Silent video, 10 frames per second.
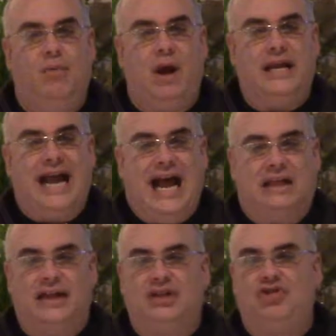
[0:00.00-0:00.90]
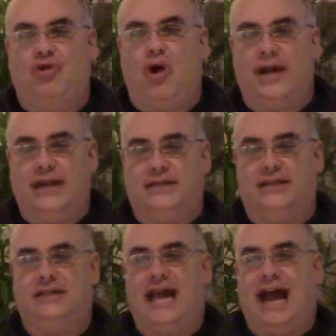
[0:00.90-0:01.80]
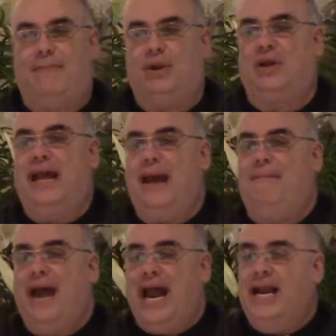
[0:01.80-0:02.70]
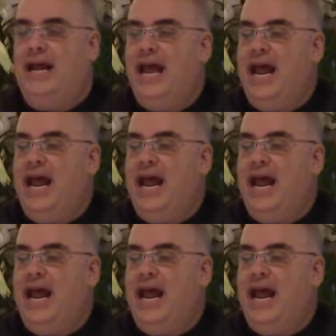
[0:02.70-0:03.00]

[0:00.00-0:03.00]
what Catholic Strong is, this capital campaign,